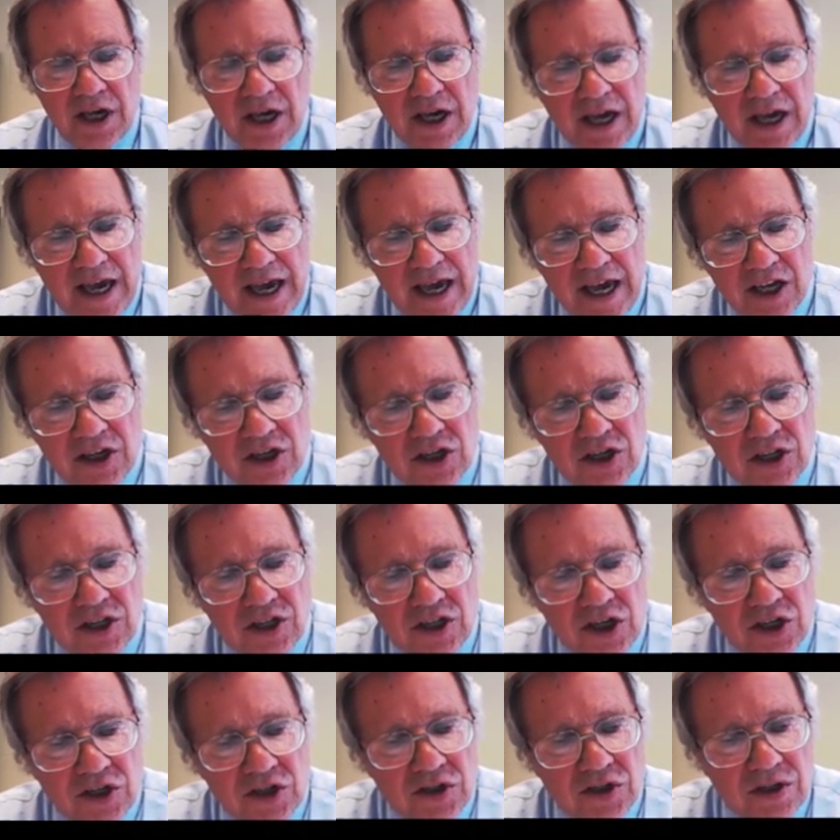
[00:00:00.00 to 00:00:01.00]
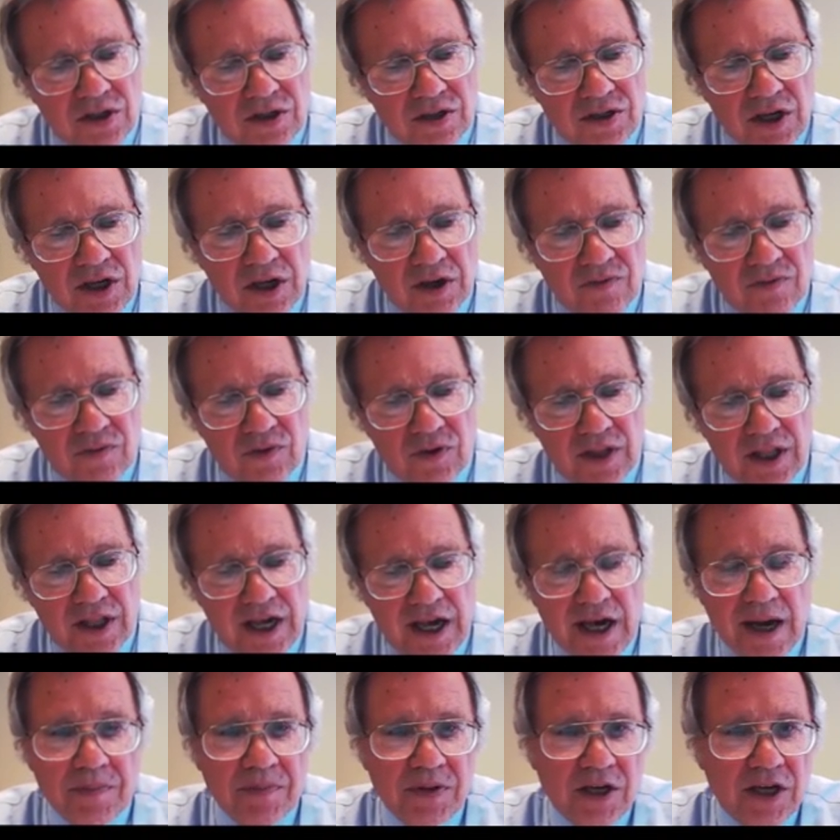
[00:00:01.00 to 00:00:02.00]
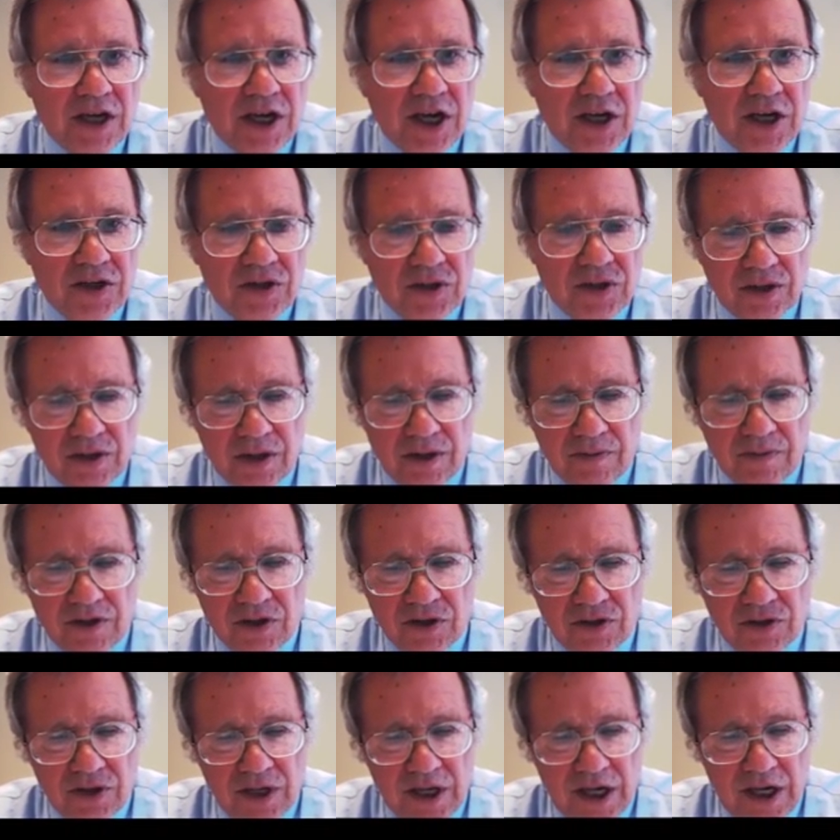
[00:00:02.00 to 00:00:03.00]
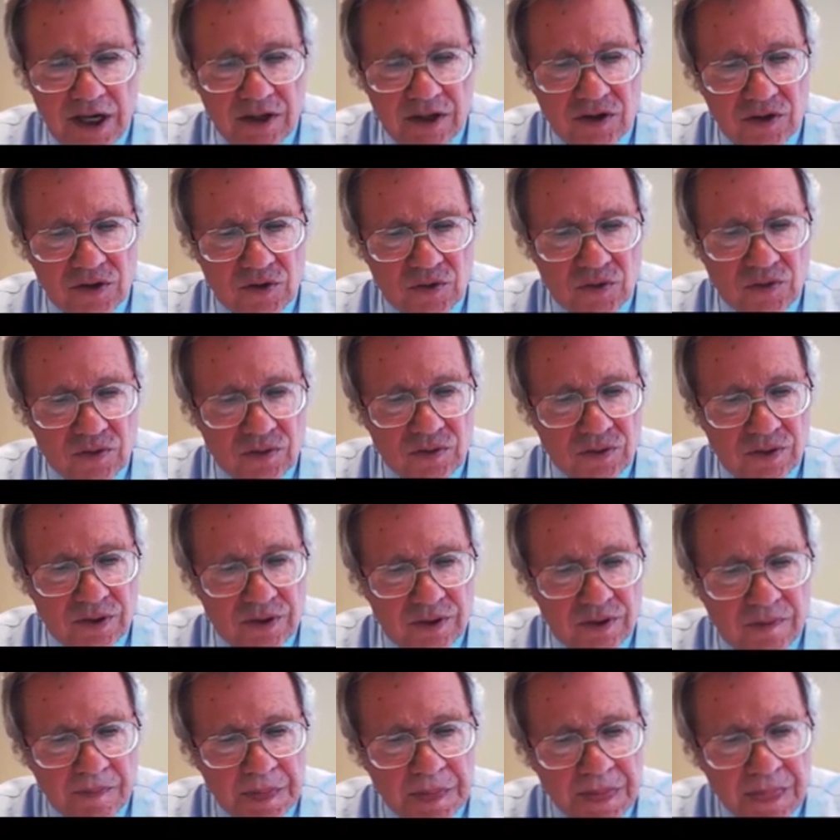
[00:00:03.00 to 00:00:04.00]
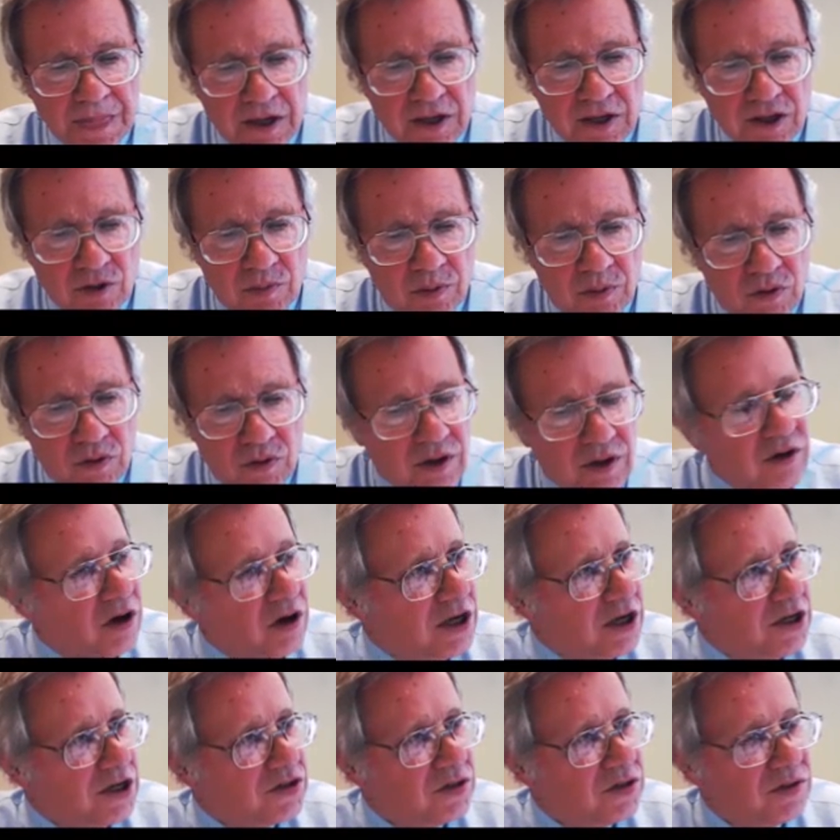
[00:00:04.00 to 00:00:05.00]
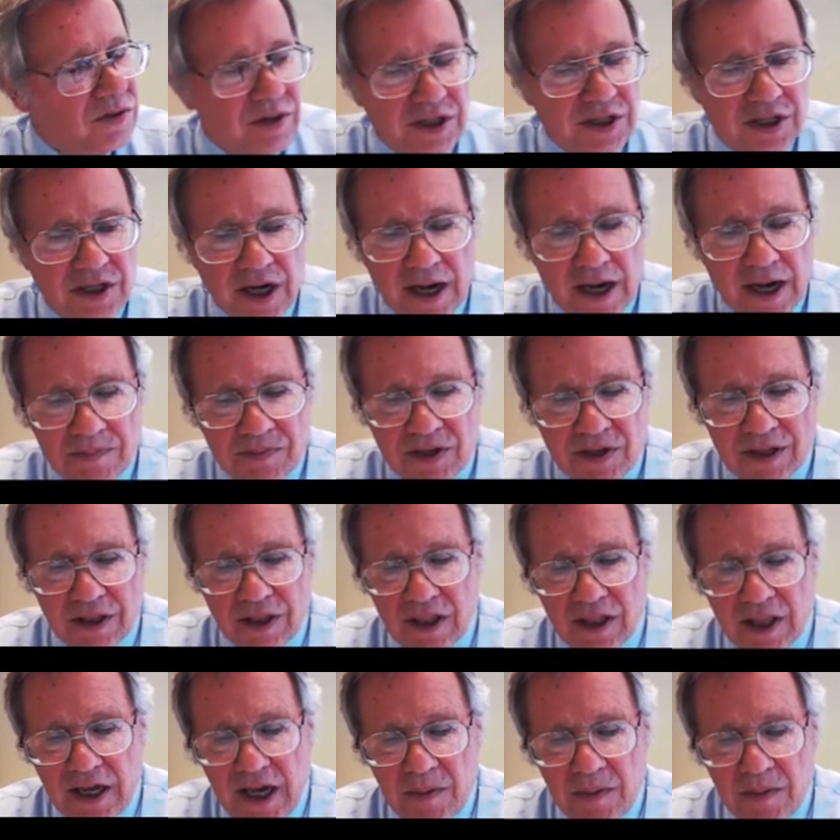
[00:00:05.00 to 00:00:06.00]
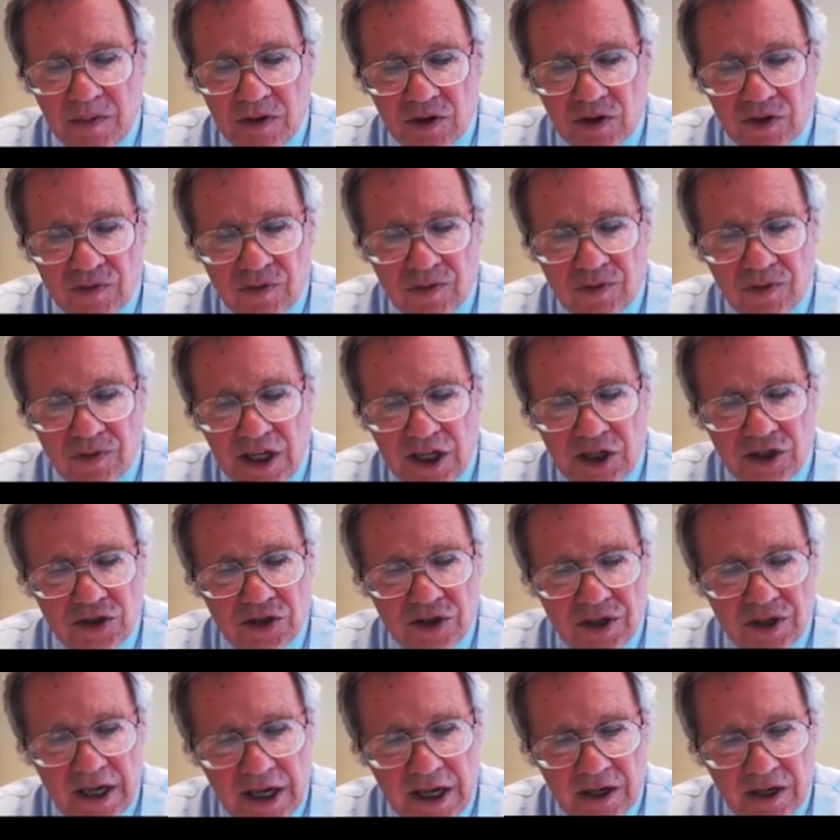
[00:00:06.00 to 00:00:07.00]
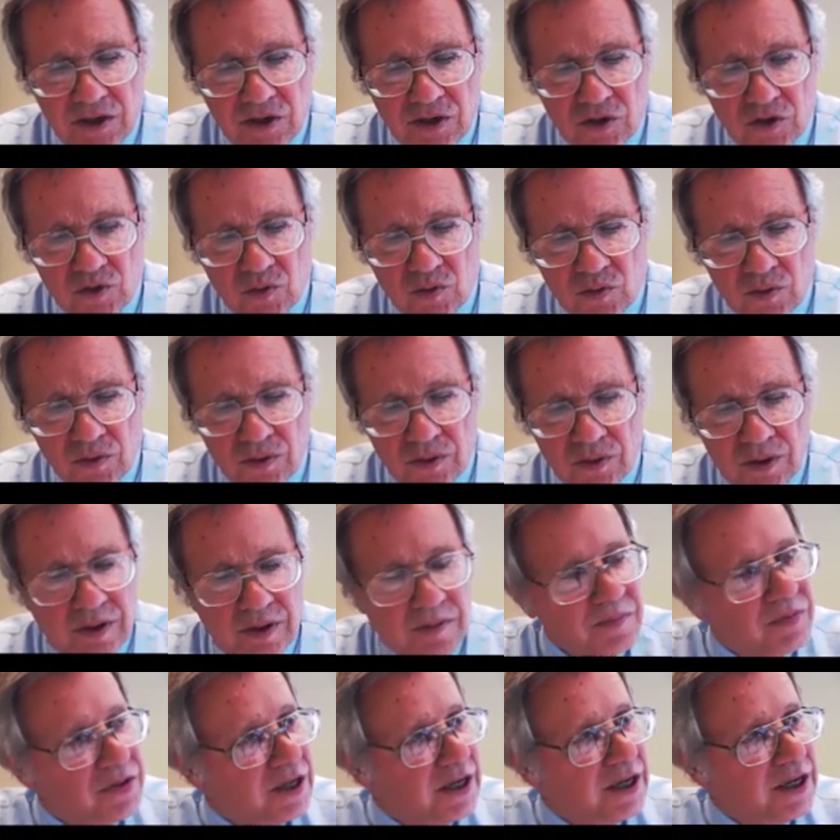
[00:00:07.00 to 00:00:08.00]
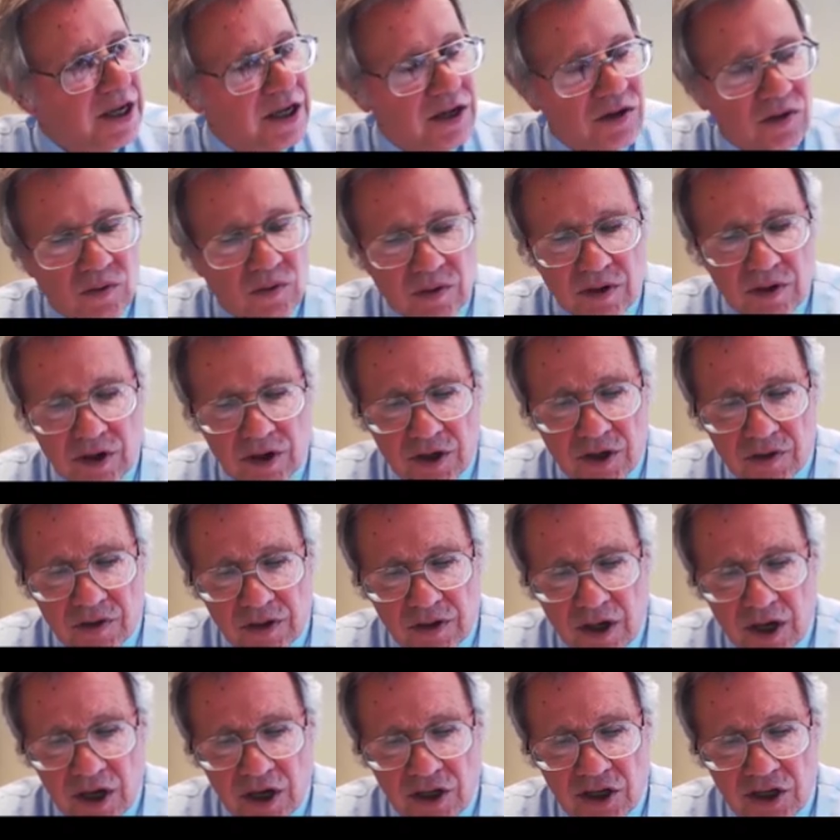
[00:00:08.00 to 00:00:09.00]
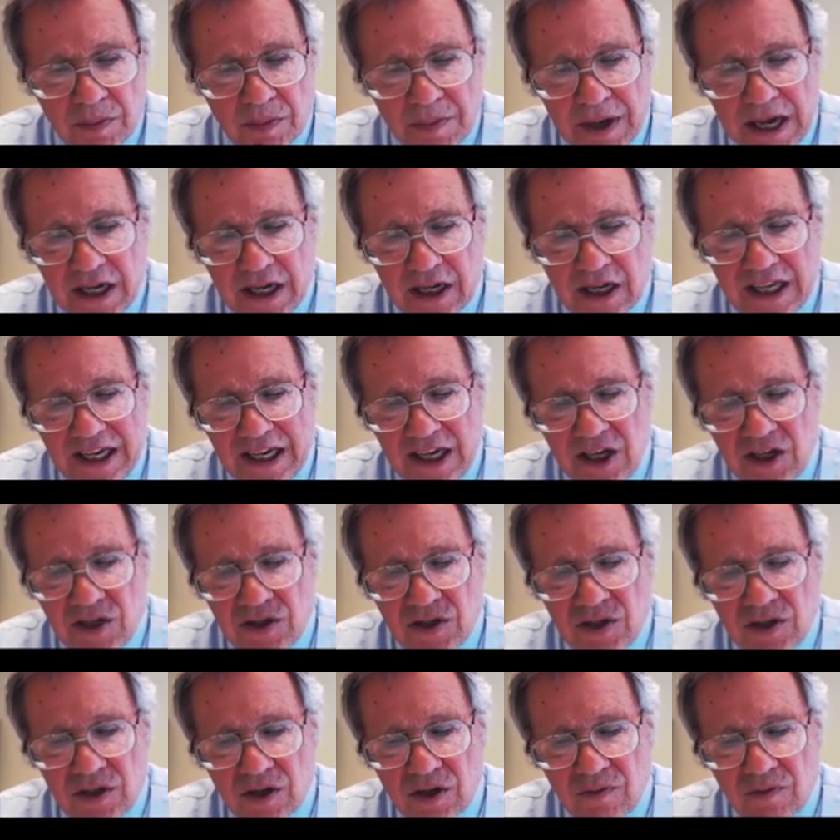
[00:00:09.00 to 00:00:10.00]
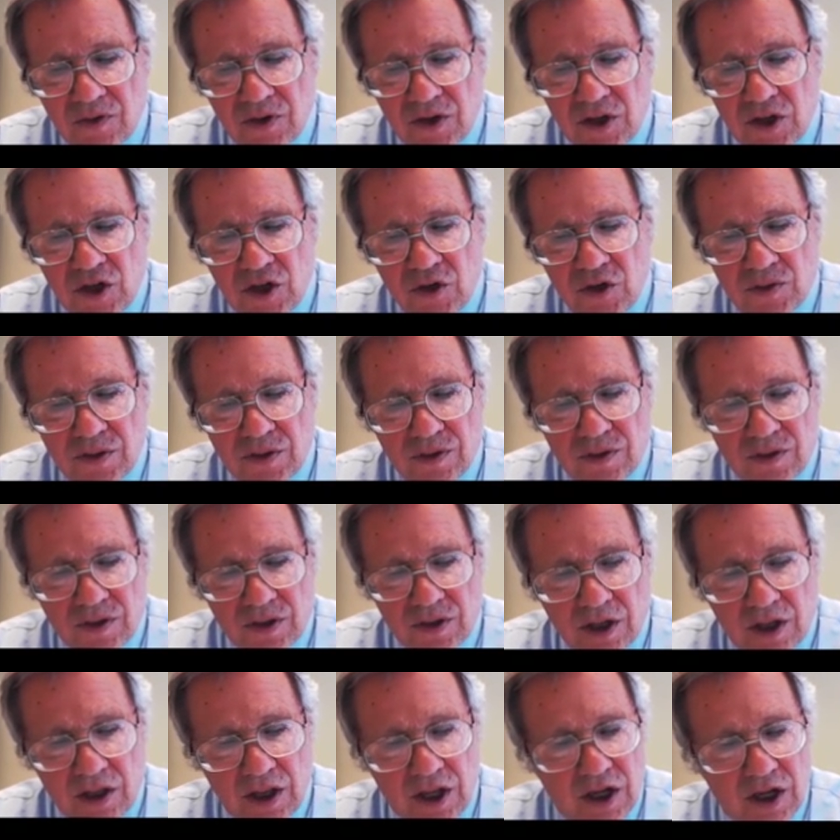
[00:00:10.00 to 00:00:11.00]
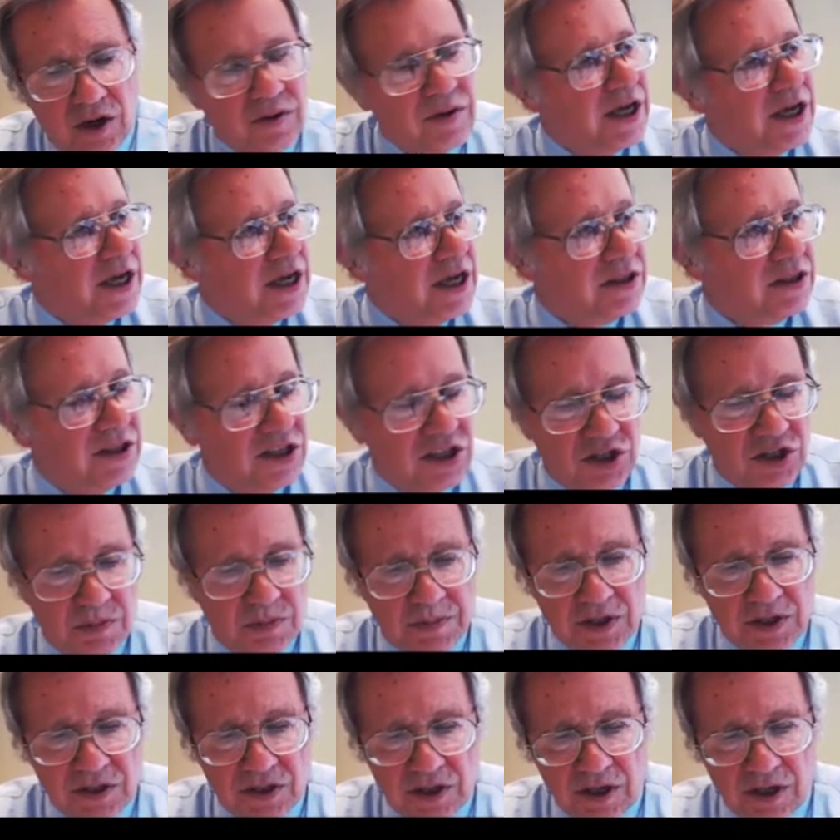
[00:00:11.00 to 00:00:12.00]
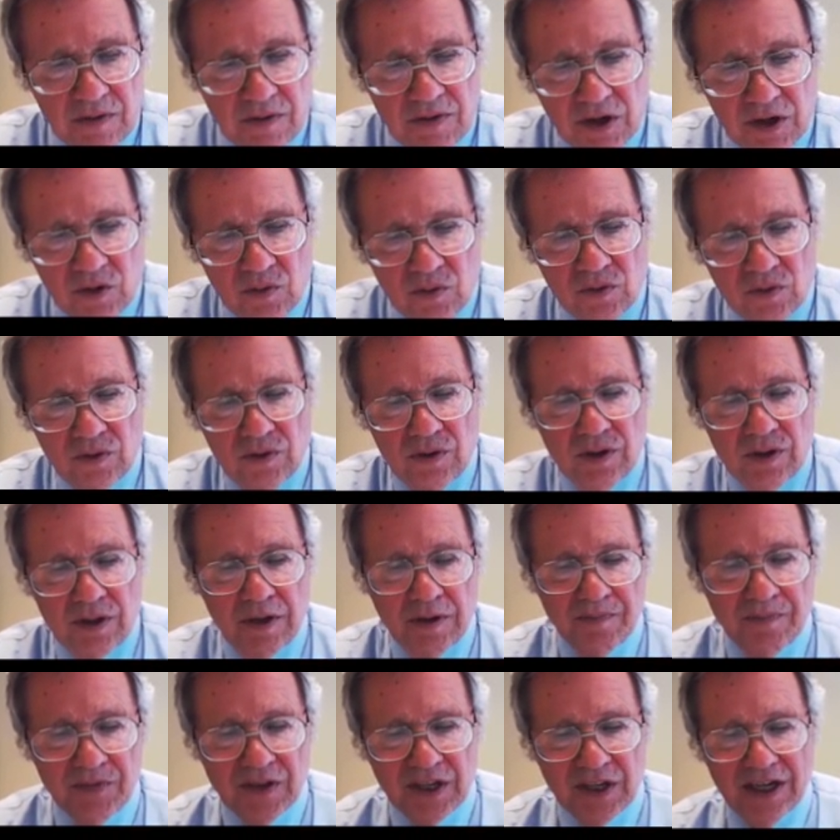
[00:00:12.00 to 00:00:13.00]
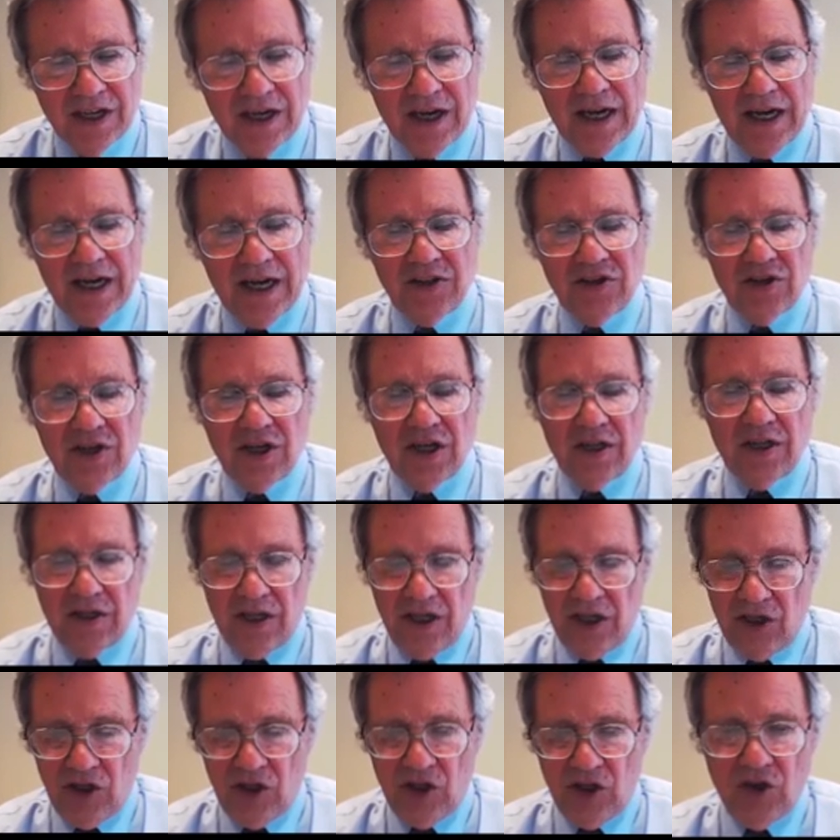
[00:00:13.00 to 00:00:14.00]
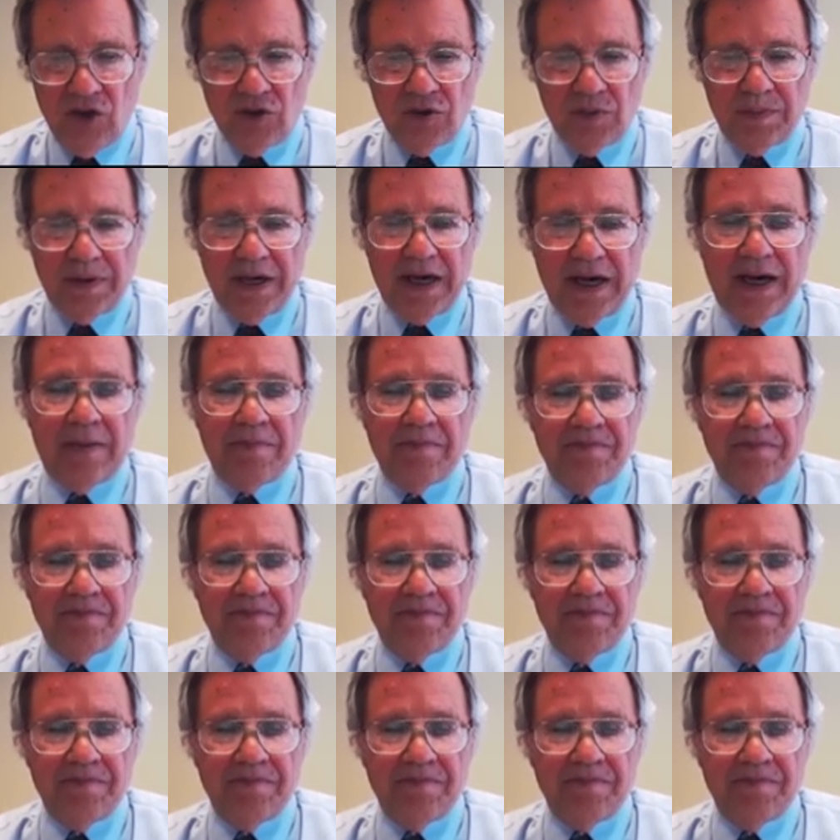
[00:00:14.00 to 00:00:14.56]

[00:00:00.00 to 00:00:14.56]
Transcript: and conditions for the application of the standards rule. The board also adopted labels for each standards rule in order to make it easier for users to locate the specific rule content in USPAP.